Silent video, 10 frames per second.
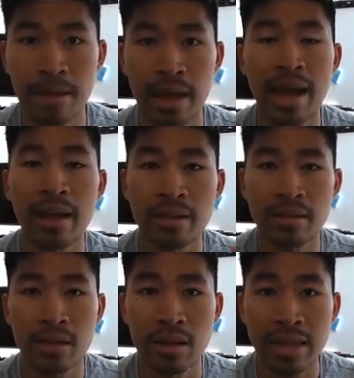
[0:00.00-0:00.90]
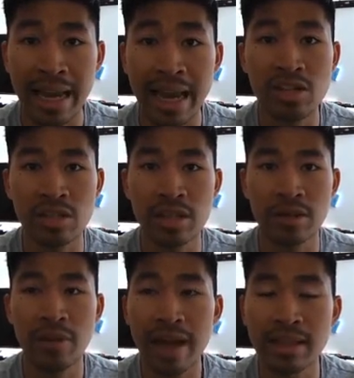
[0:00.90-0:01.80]
And they actually,
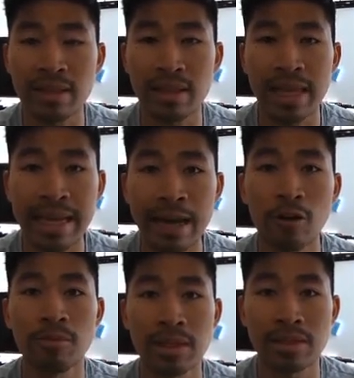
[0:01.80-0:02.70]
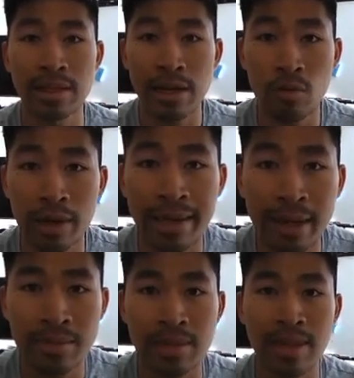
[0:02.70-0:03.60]
if anything, they helped me to get where I
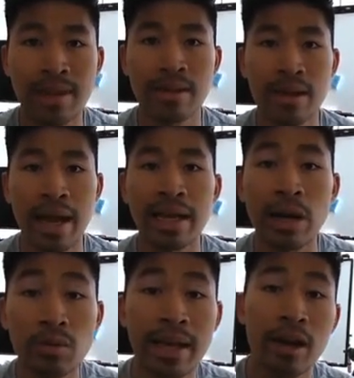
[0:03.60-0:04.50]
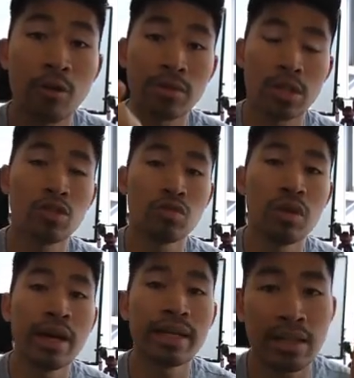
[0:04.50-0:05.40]
am today. And I want to help you
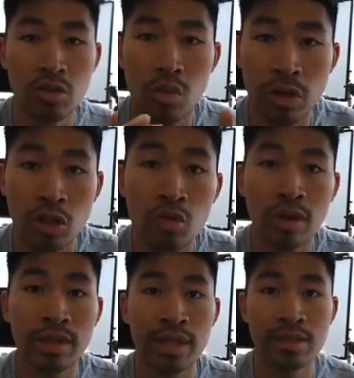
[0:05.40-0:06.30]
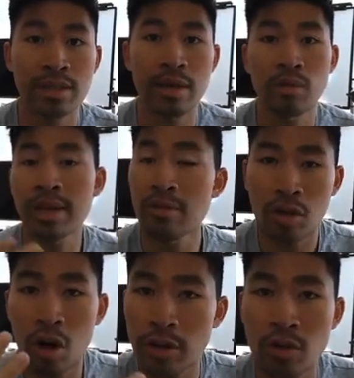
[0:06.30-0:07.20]
get to where you want to get today. Whatever
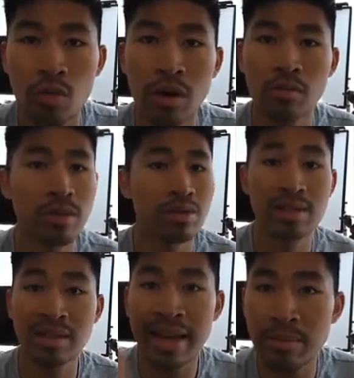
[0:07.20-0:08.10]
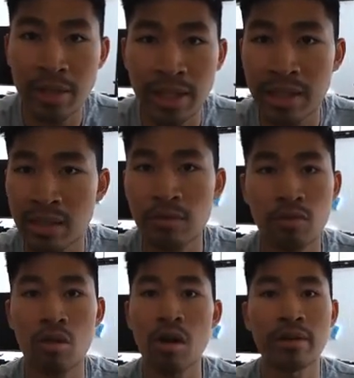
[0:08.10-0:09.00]
car you want, whether it's a Lamborghini,
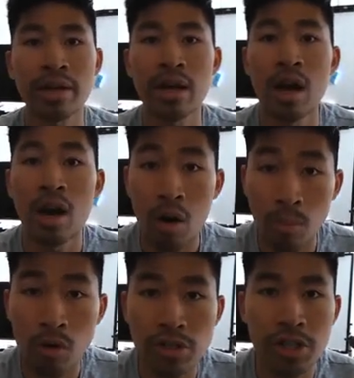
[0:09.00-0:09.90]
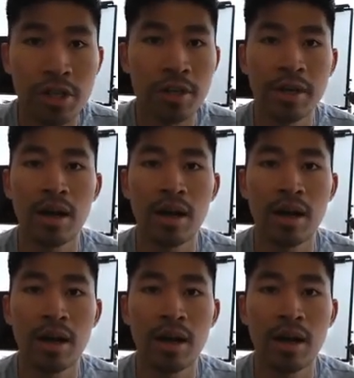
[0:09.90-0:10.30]
Ferrari, Porsche,